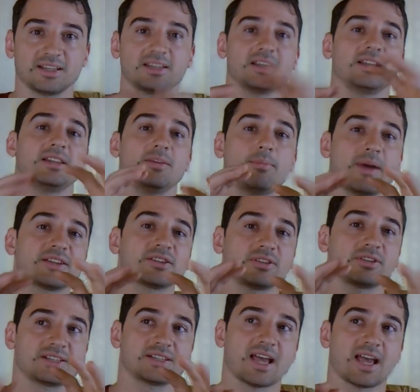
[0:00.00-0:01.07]
It
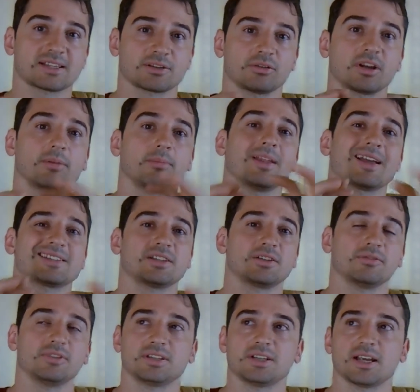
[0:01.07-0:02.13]
depends on the task, on
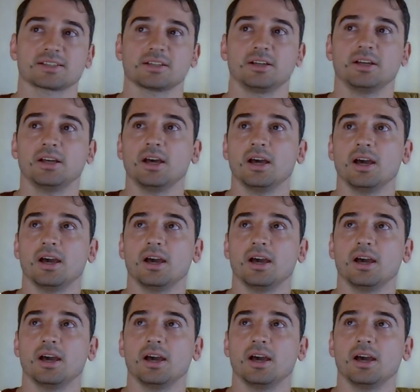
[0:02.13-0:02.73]
complexity of the task.